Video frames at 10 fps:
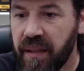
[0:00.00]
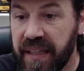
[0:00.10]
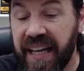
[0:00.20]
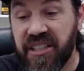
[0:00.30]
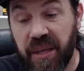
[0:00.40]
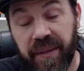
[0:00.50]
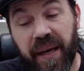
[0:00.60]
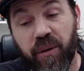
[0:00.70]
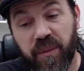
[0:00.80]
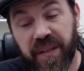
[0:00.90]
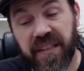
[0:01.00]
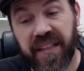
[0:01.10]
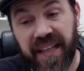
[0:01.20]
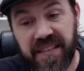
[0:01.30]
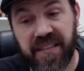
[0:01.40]
yeah, Jamie, that would have been a
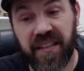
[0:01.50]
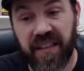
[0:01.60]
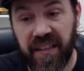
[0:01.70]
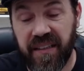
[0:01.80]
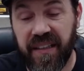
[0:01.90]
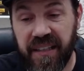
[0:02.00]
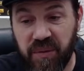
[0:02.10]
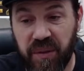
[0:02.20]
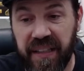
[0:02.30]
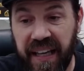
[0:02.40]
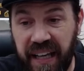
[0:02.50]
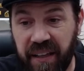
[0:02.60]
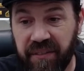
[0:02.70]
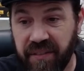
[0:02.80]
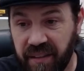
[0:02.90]
nice, uh, nice one to
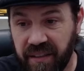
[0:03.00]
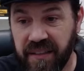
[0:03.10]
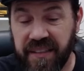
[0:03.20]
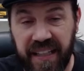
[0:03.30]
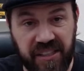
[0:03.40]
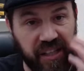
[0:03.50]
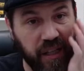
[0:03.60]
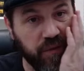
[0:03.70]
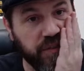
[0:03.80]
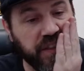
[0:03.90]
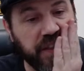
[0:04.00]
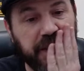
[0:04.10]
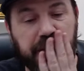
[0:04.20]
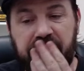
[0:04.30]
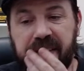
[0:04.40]
have on a deck job for sure.